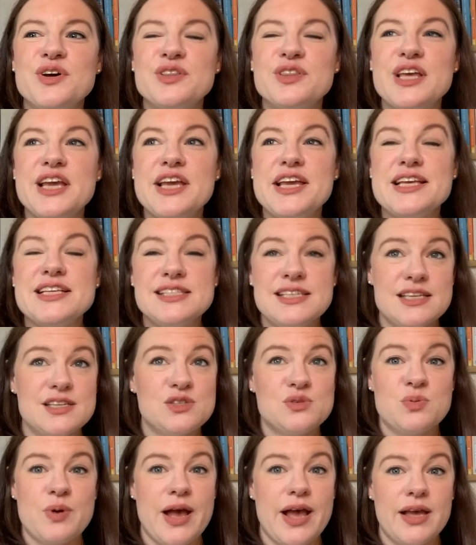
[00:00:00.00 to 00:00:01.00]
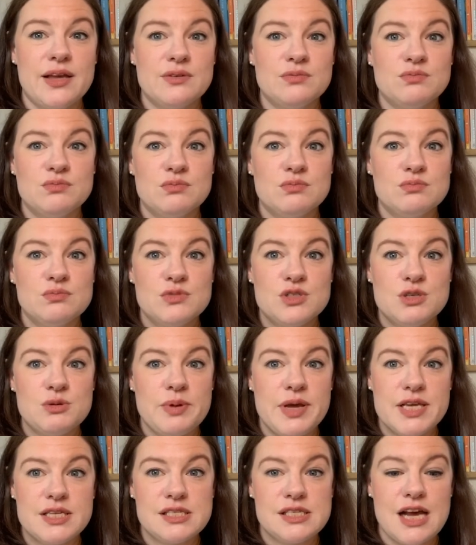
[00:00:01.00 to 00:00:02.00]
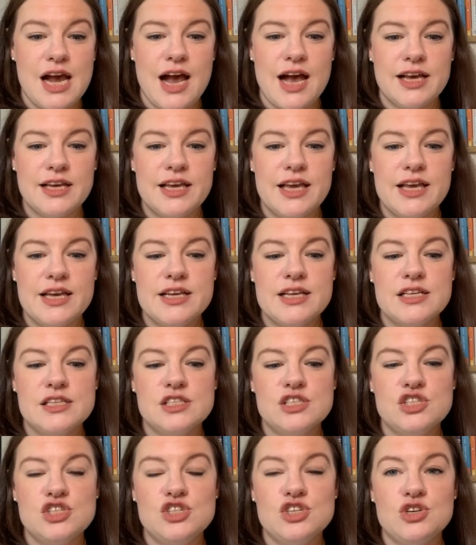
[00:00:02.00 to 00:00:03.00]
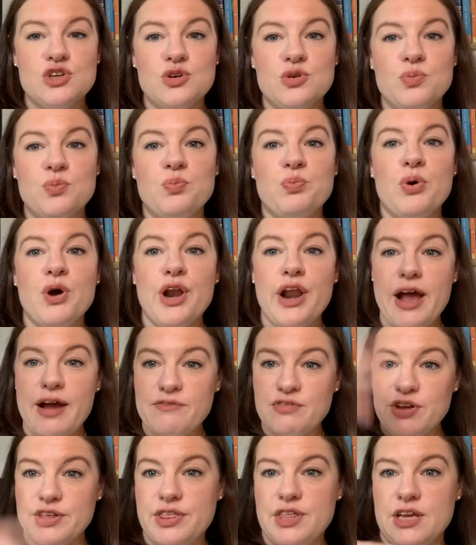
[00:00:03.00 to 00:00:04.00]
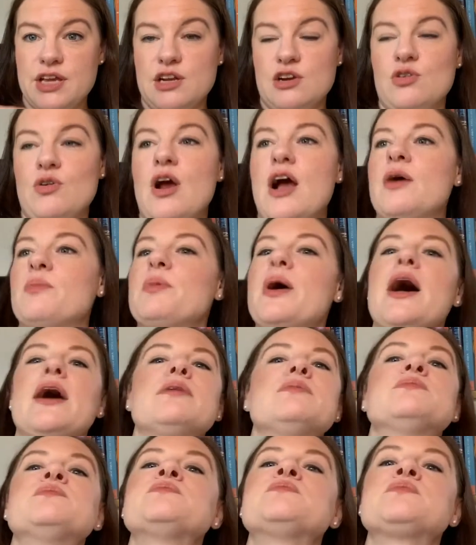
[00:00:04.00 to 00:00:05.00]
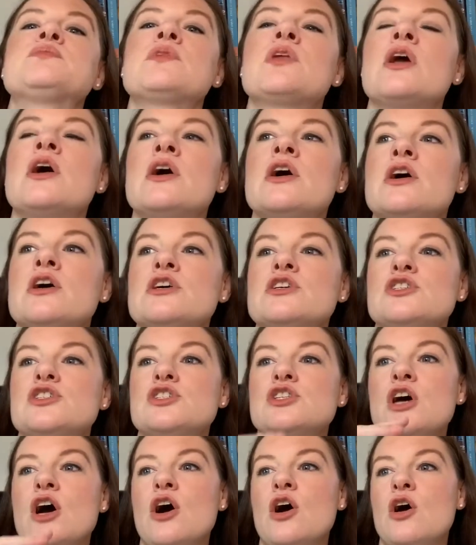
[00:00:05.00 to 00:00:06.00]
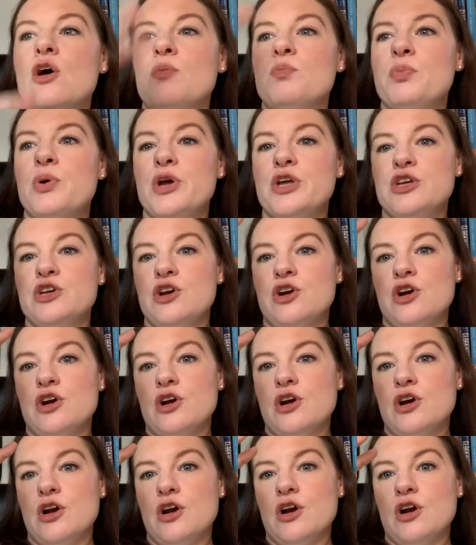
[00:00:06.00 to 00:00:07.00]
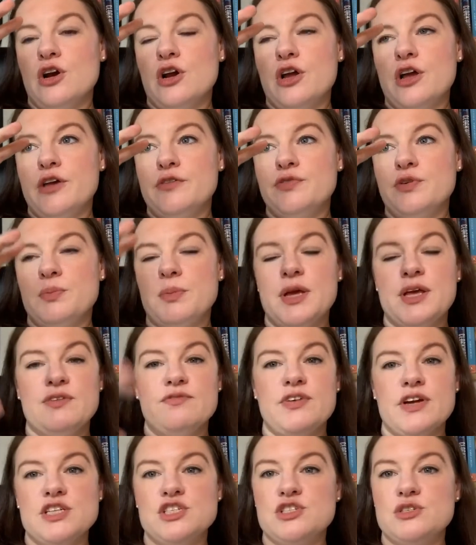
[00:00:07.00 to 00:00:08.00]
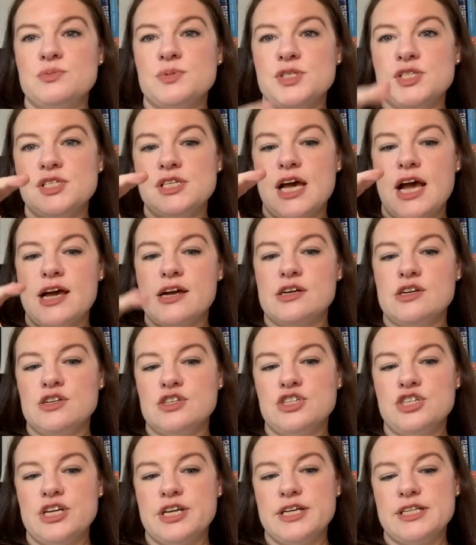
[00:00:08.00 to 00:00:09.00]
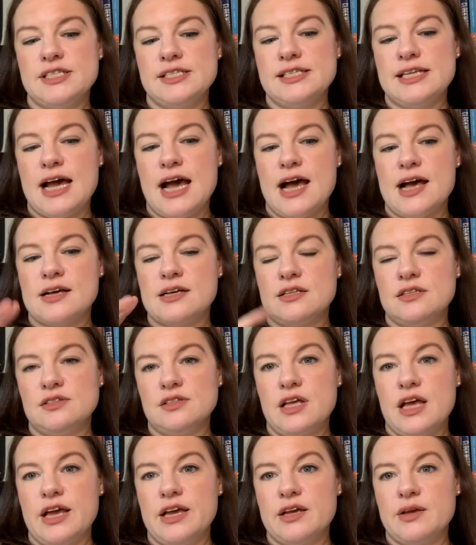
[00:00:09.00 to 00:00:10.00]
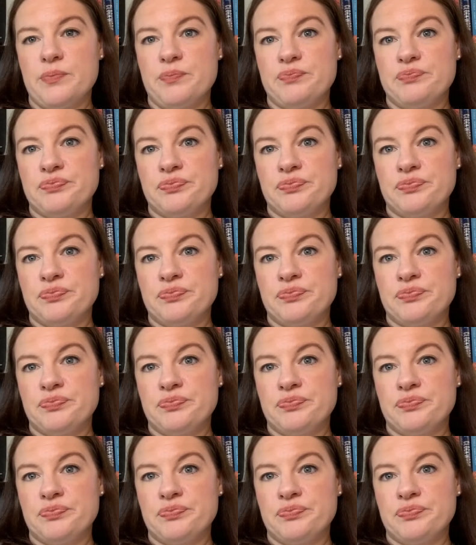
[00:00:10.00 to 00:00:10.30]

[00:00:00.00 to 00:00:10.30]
easiest way to make stock is to put everything in a crock pot. So put your, if you're making vegetable stock or chicken stock, like